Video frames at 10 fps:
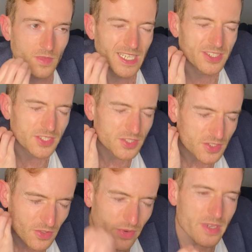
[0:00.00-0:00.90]
That just
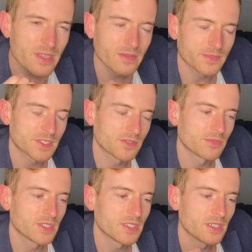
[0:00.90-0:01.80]
screams to
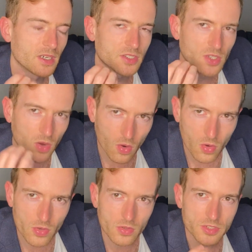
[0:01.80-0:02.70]
me a
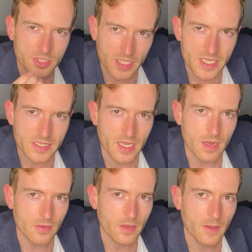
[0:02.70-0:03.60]
total
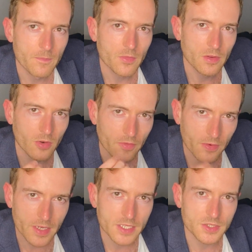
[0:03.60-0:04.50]
shakedown of our
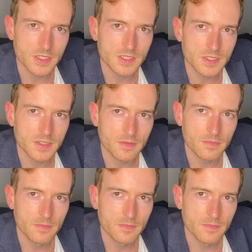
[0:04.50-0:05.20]
financial system.